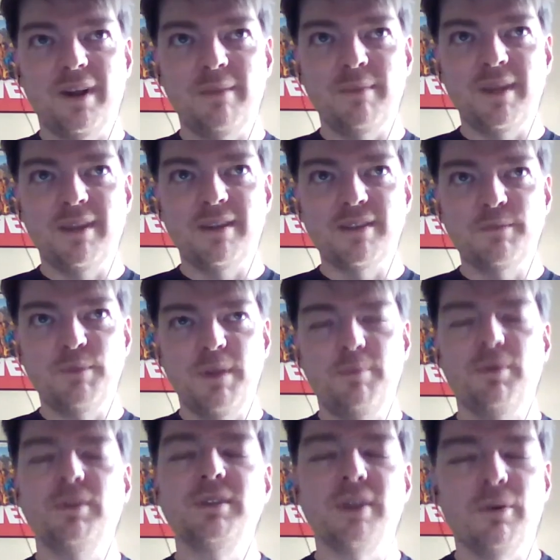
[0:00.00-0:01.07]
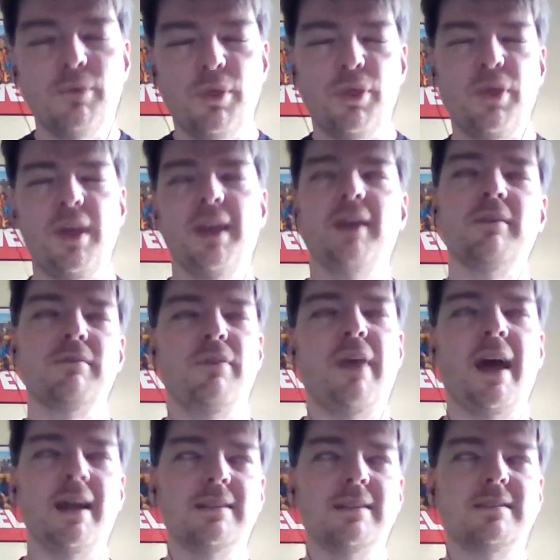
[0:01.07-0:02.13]
because people don't think of
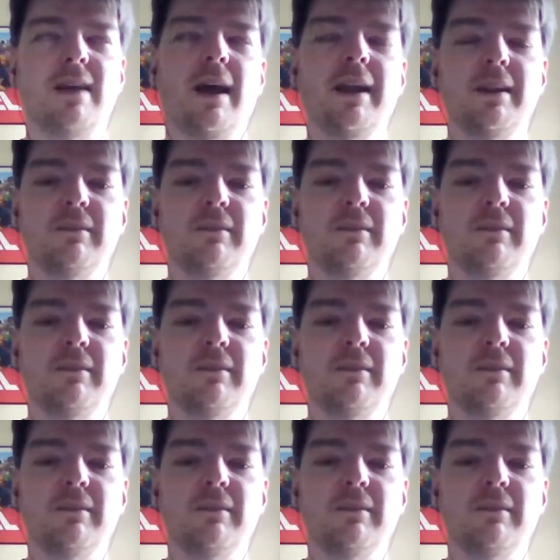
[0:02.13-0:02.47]
that side